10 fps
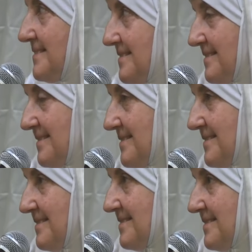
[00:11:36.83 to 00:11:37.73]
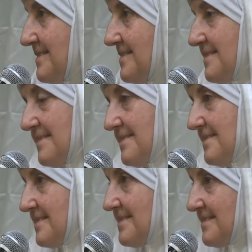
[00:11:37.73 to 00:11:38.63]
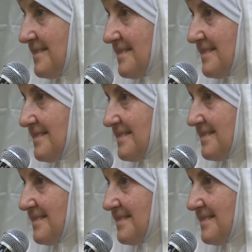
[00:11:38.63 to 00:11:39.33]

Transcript: [no speech]